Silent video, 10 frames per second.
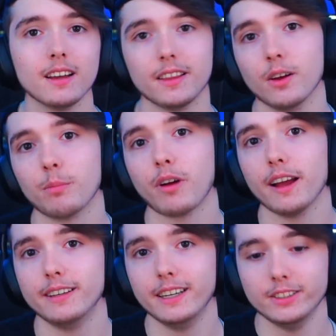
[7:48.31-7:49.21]
They'll probably
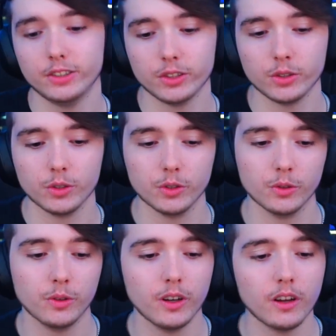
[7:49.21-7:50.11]
teach
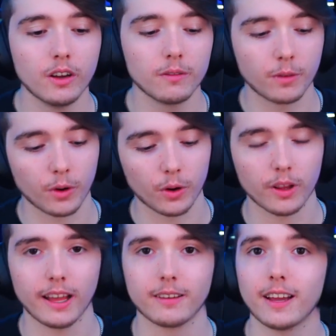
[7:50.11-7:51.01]
you, for
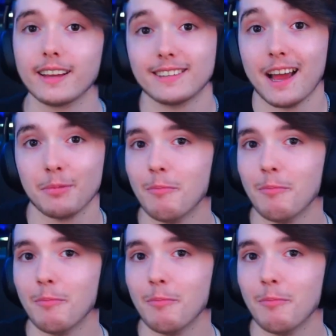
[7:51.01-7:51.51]
like example,